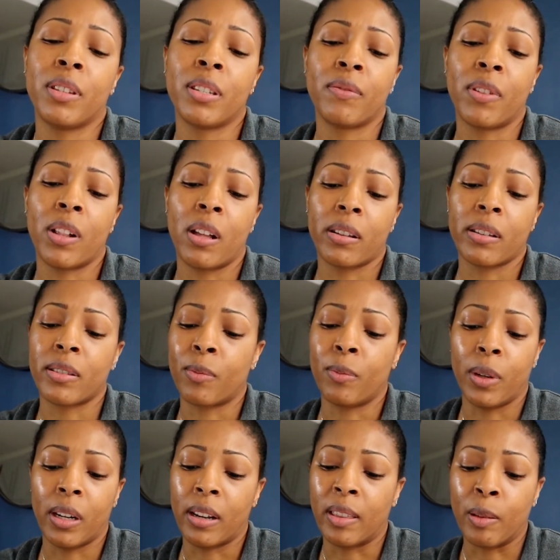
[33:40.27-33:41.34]
This vlog is gonna
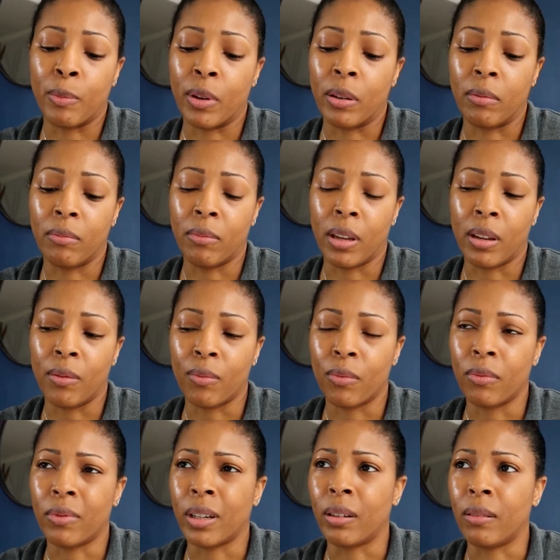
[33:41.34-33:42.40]
be nothing but me,
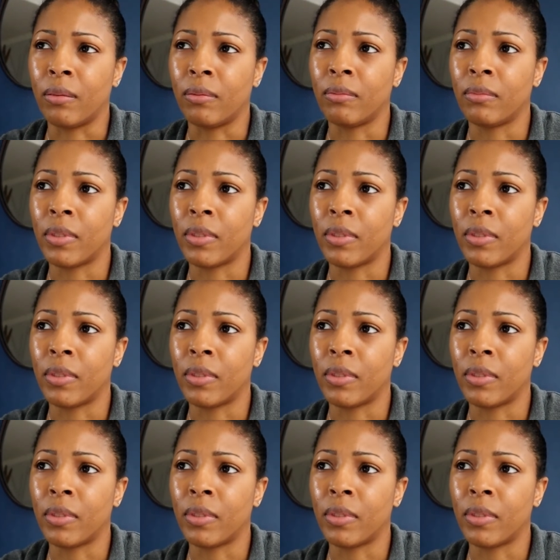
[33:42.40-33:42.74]
well,